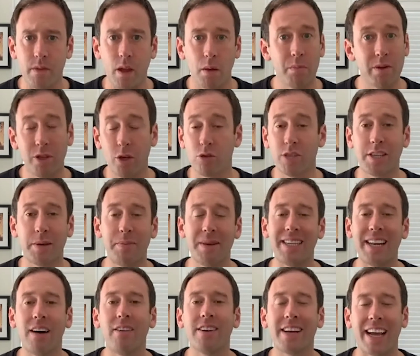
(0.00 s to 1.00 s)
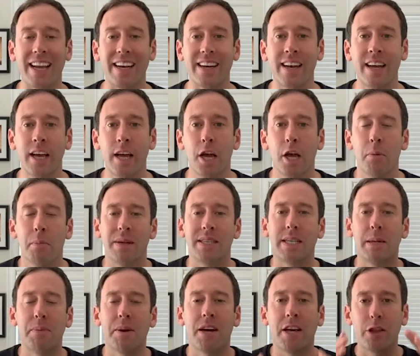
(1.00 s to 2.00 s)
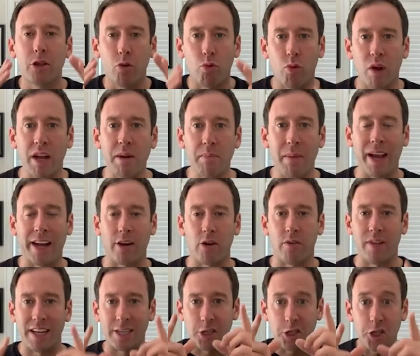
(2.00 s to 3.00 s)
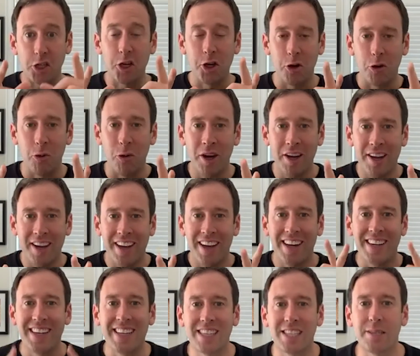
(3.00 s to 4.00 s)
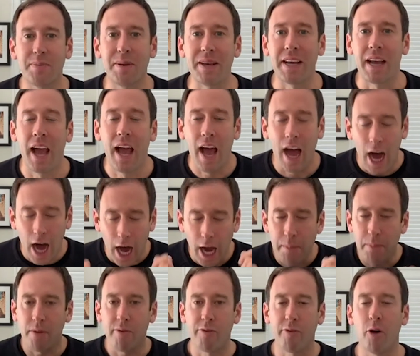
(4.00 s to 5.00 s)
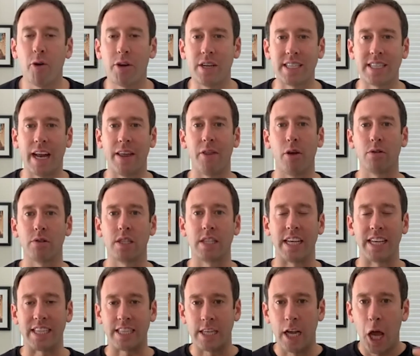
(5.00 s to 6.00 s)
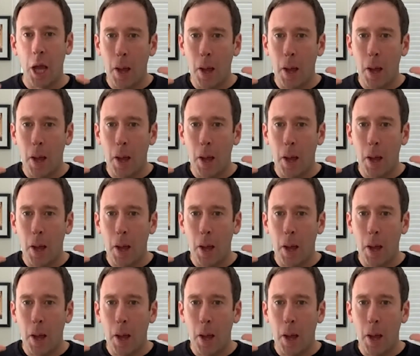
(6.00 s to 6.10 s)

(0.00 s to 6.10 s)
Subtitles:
but those can be delegated. But typically the rainmaker, that's you, needs to be hyper-focused on those things.